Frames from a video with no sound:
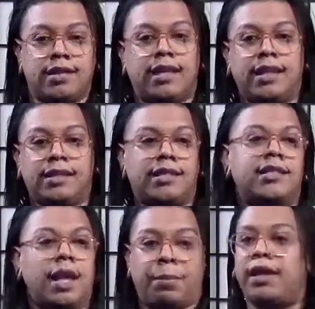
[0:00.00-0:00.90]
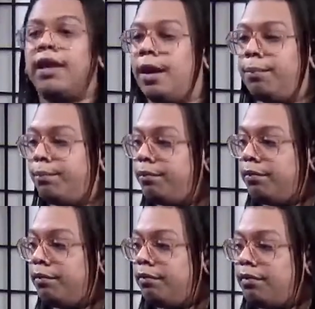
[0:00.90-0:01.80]
and then stepping it up,
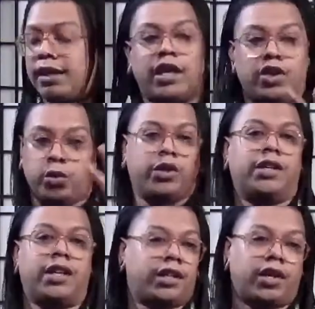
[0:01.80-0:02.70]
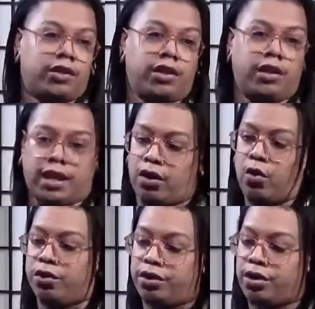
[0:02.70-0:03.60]
and then doing another color, like a
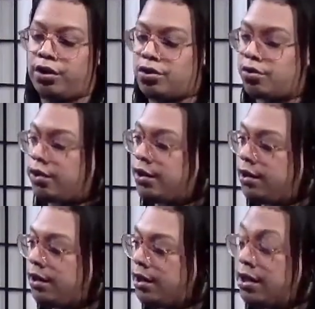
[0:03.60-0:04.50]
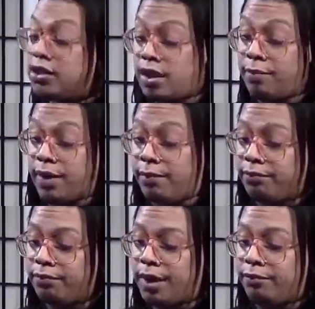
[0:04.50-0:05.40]
whole other color story. So I'm
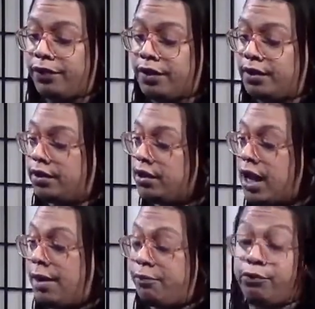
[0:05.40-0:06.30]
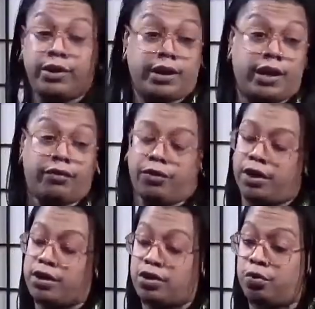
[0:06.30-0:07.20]
I'm I'm feeling it. Yeah, I'm really here for it.
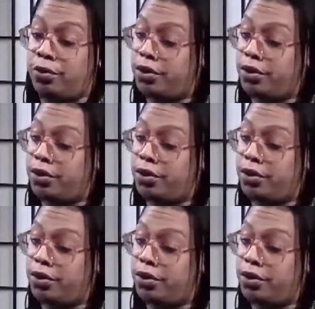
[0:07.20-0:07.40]
It's super